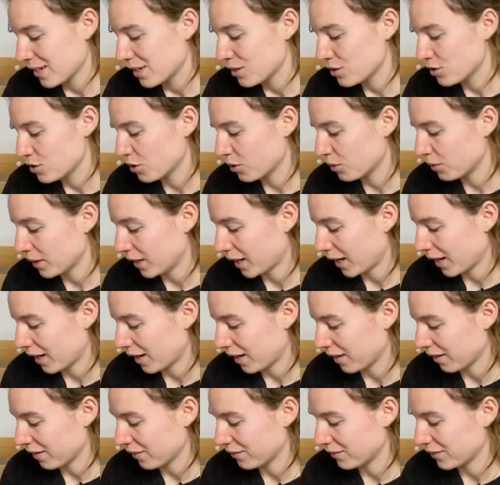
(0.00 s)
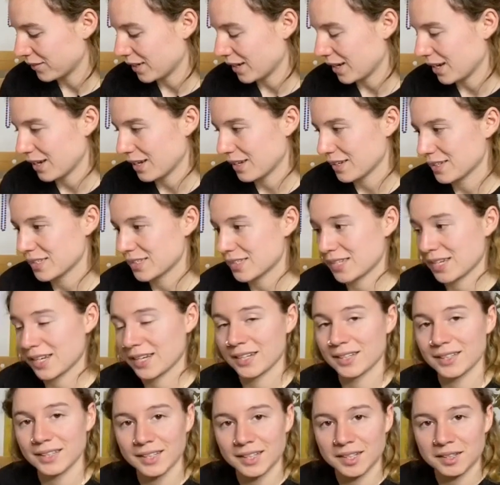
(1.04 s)
don't have a
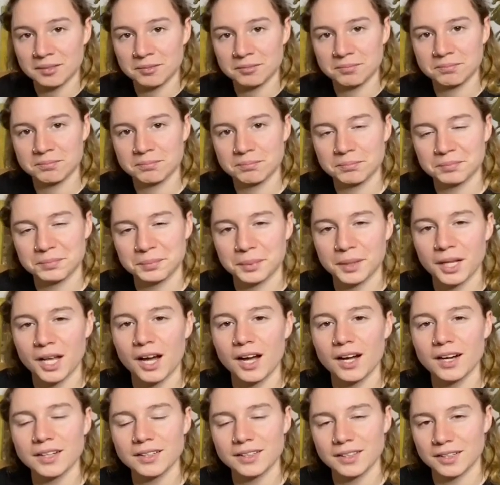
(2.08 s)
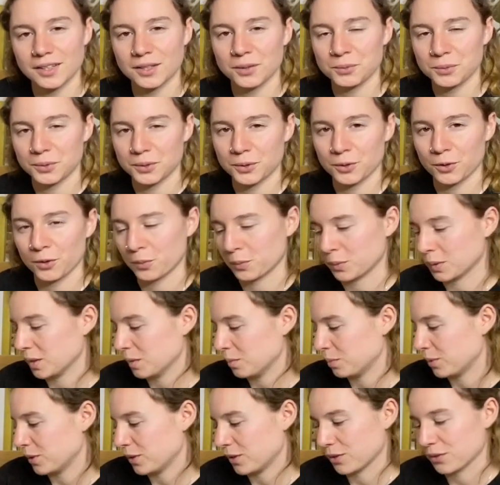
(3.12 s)
sanding block that you would normally
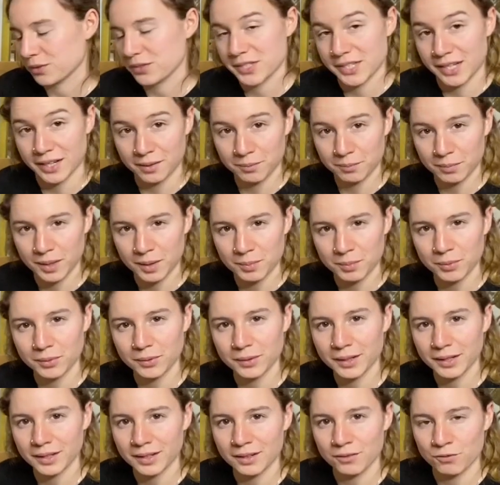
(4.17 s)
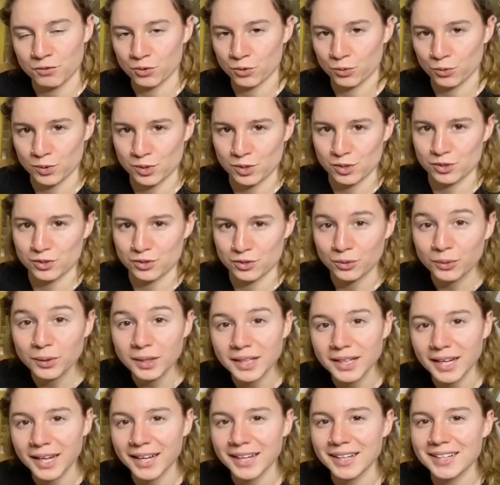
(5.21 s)
put your sandpaper in if you were
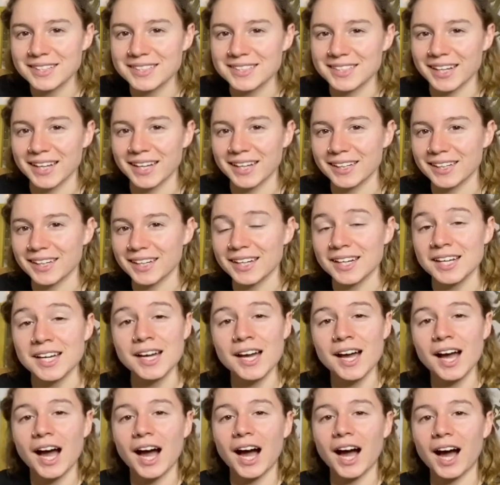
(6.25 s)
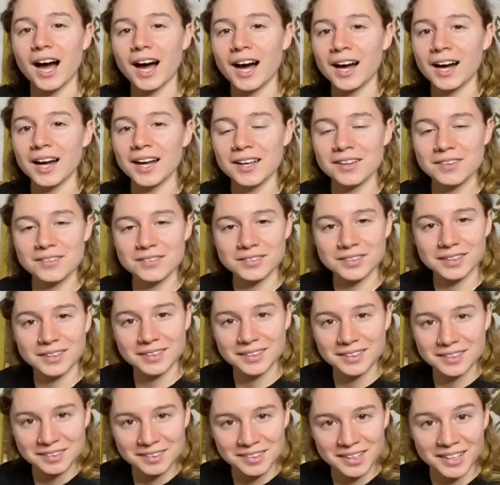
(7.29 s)
doing hand sanding. I've
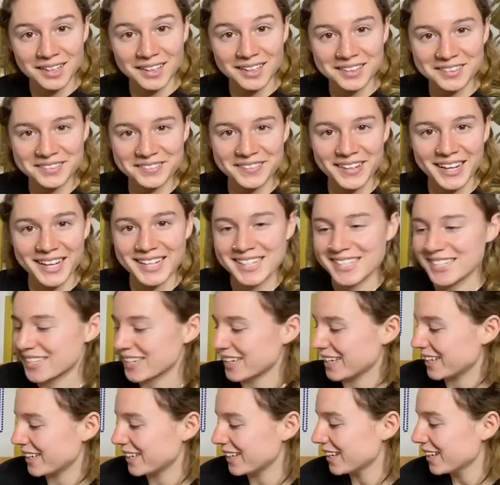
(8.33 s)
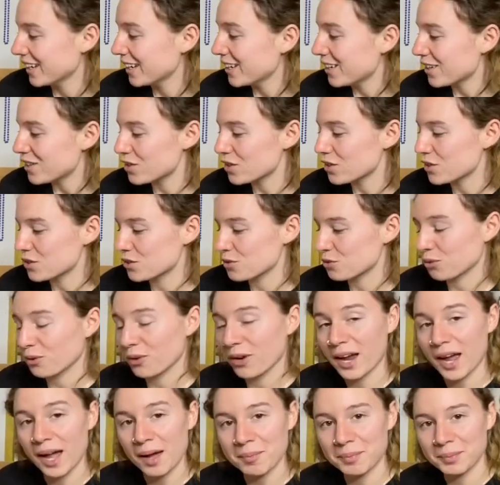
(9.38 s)
invented just
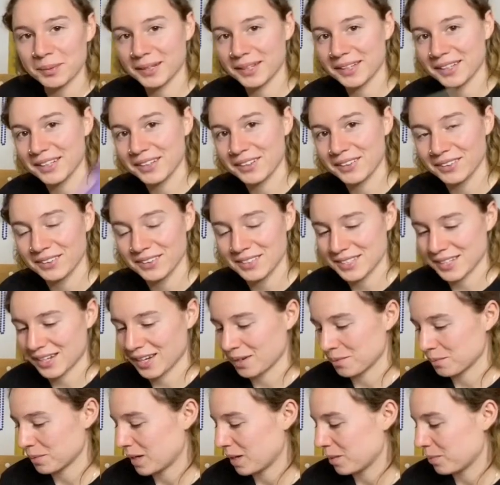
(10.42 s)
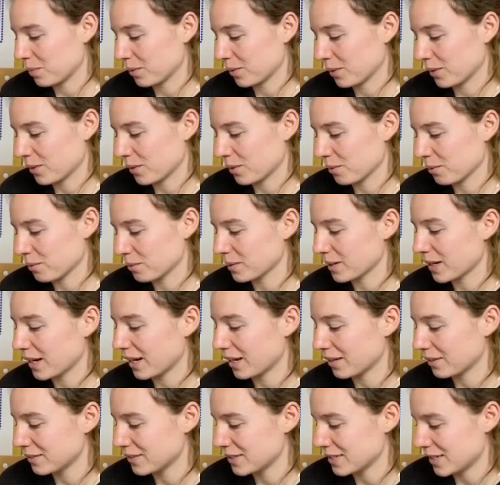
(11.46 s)
wrapping your sandpaper
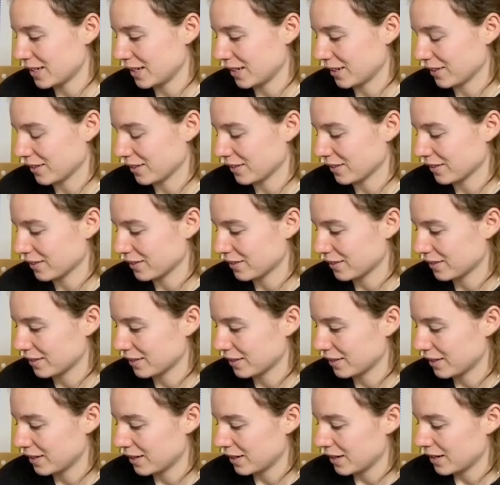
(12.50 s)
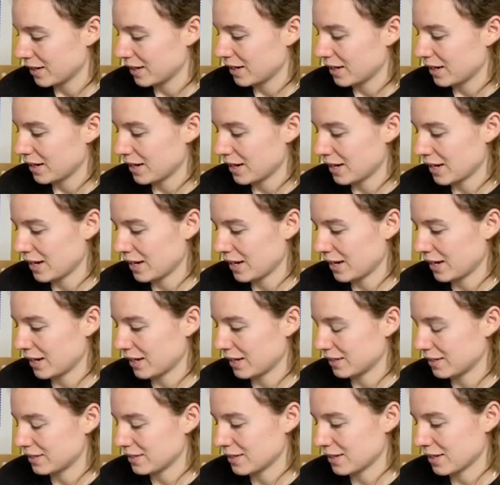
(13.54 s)
around here,
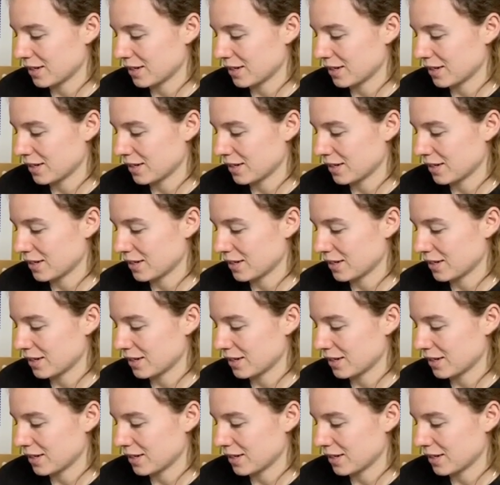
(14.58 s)
and